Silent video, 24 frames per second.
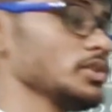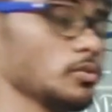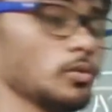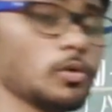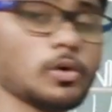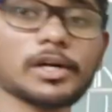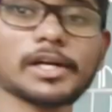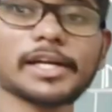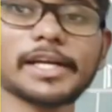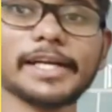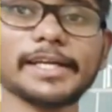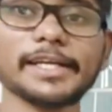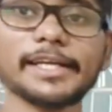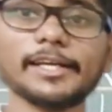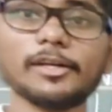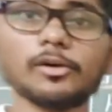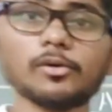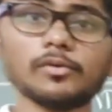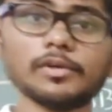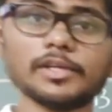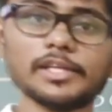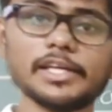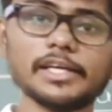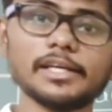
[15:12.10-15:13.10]
You won't get it
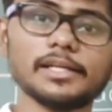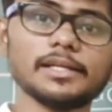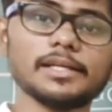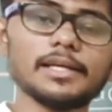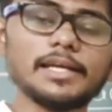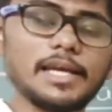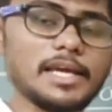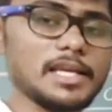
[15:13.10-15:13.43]
over here.